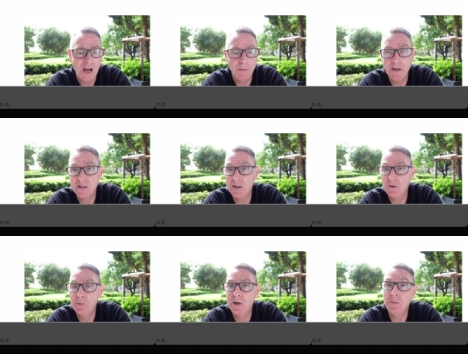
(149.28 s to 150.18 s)
because they
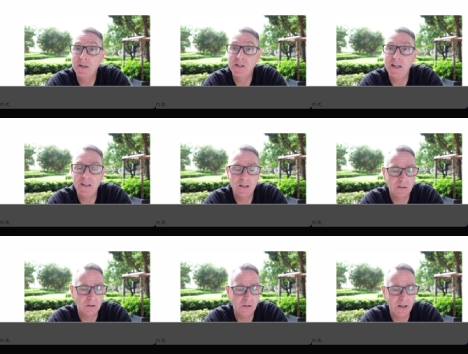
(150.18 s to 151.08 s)
were pretty much
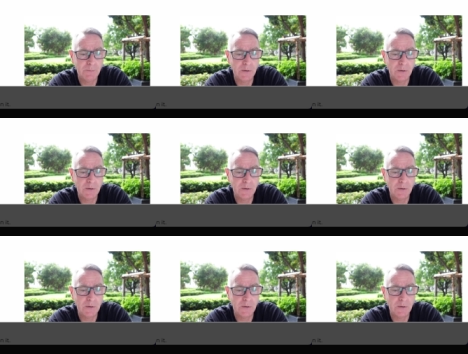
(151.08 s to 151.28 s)
deadlocked all night.